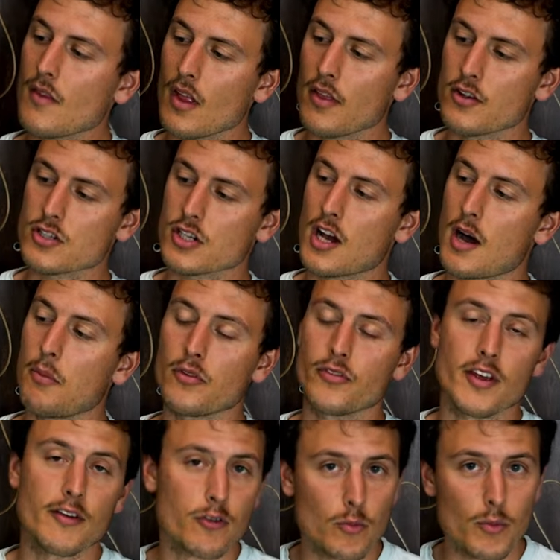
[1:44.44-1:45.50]
There's a couple
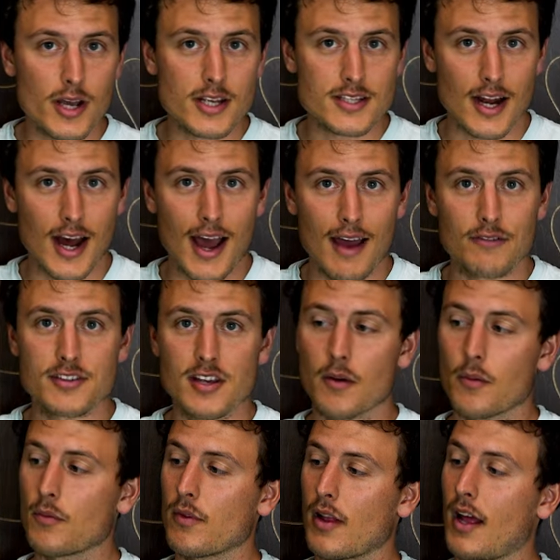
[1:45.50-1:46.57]
different ways that I
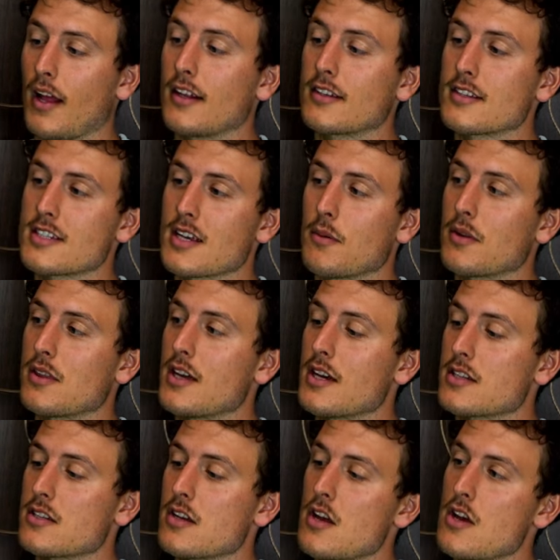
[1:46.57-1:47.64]
like to set
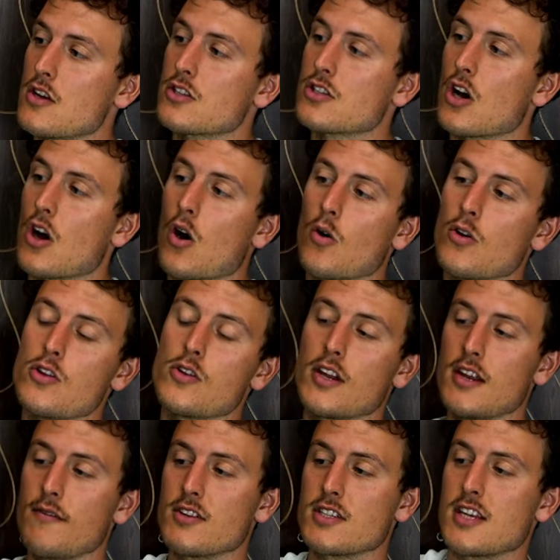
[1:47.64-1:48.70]
this. So you
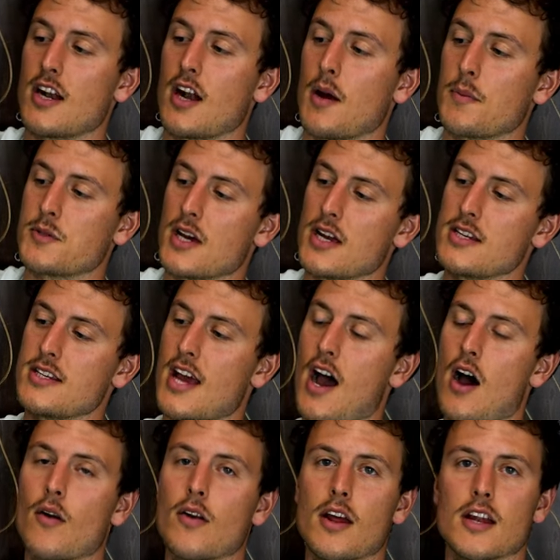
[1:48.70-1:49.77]
can even set it upside
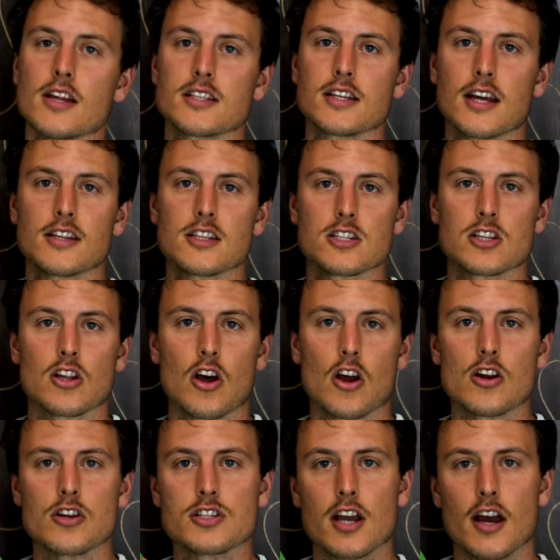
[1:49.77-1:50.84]
down, and it's got this
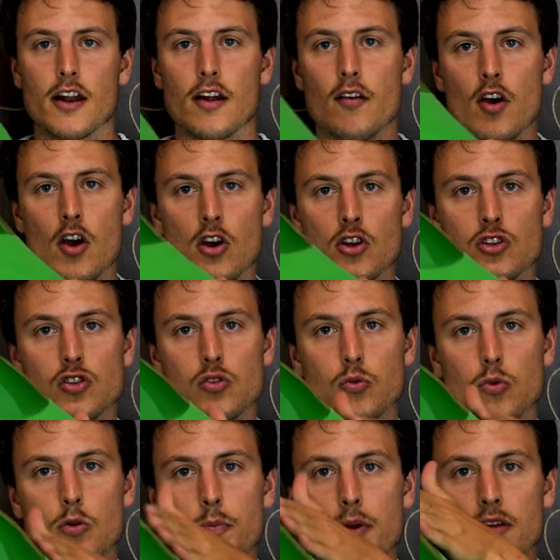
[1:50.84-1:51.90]
large kind of
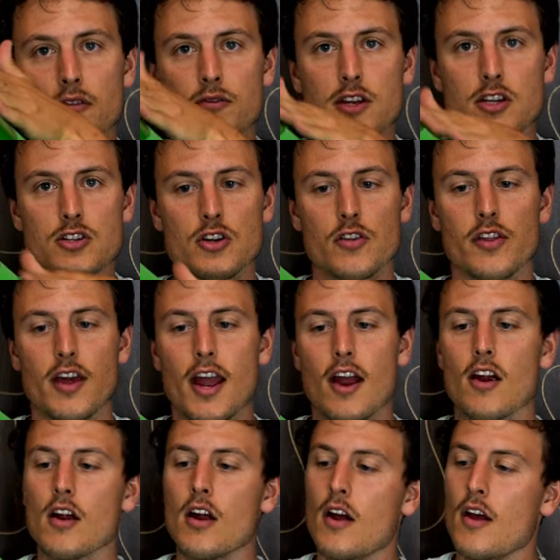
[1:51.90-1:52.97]
swooping feature
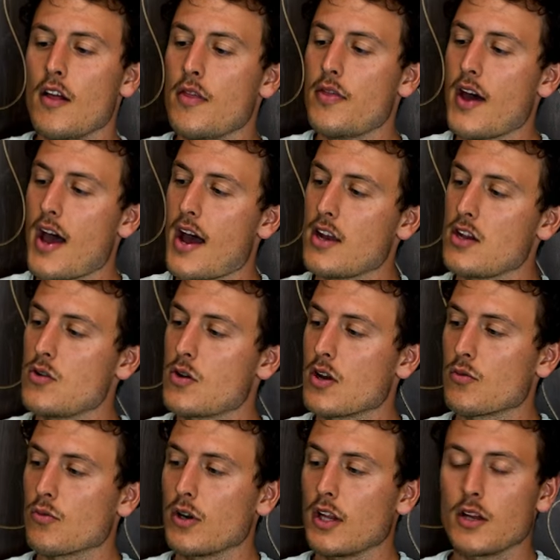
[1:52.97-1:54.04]
there that you
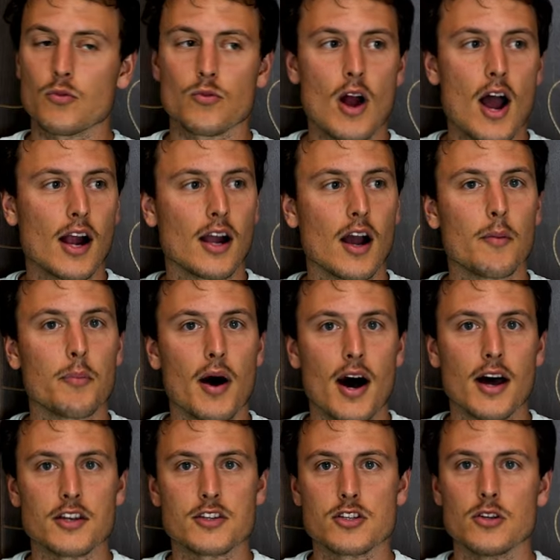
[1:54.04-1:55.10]
can really rock up
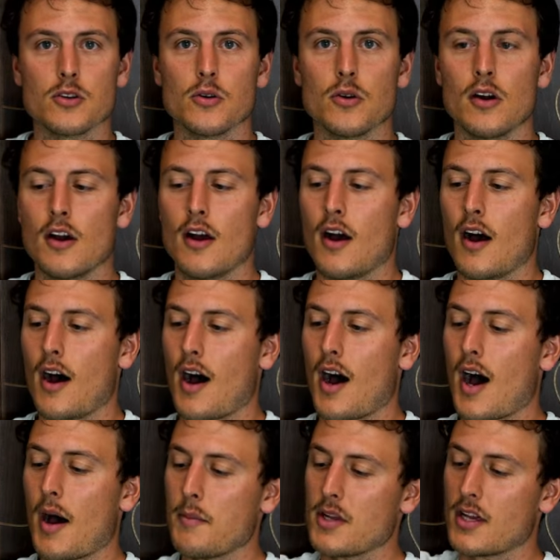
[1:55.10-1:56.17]
onto.
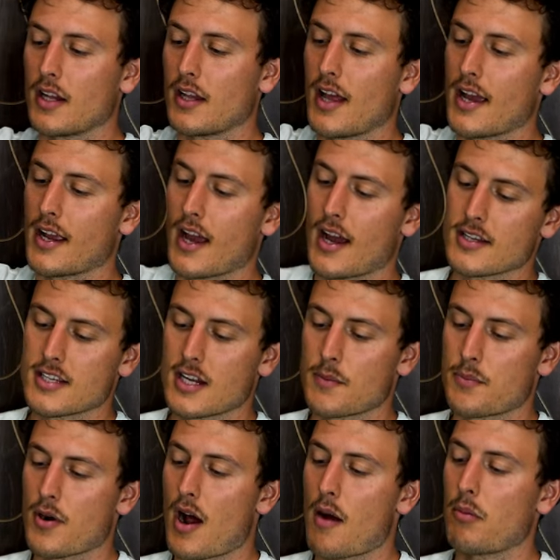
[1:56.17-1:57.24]
You can I set
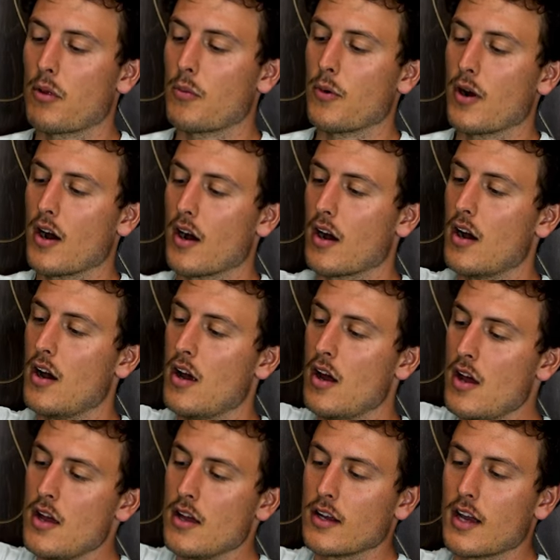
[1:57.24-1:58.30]
a problem where
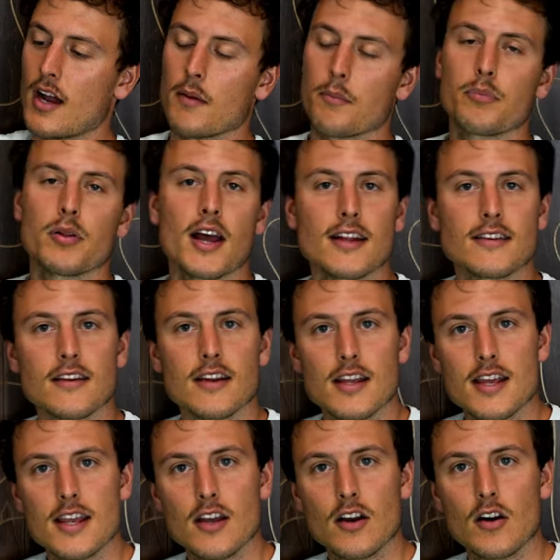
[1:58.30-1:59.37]
you kind of planted a
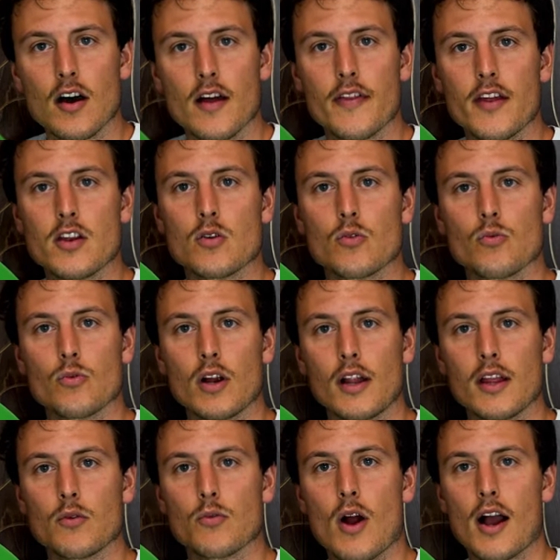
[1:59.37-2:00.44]
heel and then you're
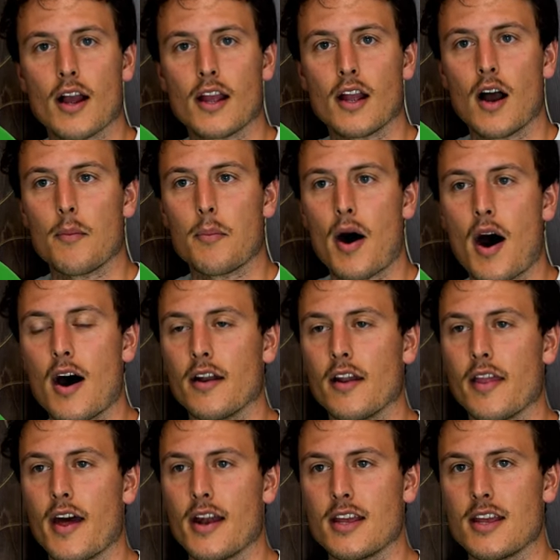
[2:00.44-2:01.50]
really rocking up
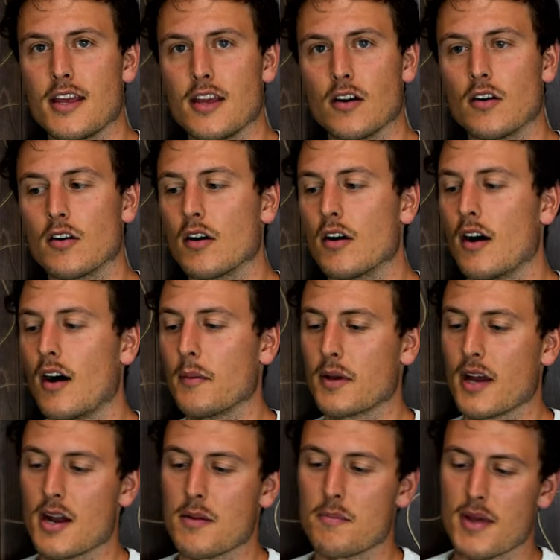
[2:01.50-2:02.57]
onto that heel,
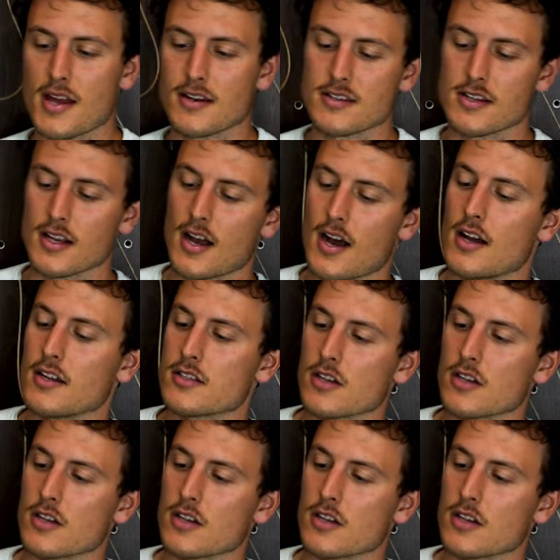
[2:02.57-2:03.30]
kind of mantling on.